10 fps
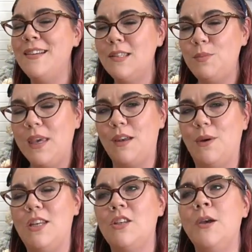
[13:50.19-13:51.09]
Speaking of
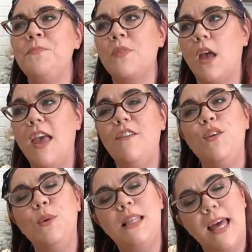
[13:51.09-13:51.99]
which, if
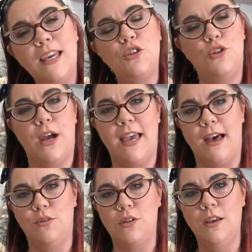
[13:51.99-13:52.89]
you would like to try
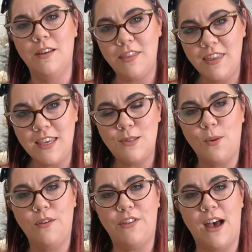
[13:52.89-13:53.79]
out the
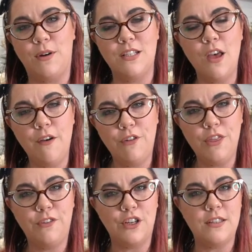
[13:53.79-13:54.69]
Sola Flowers for
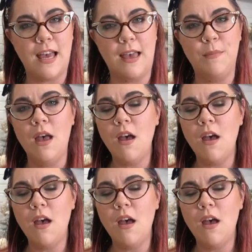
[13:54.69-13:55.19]
the first time,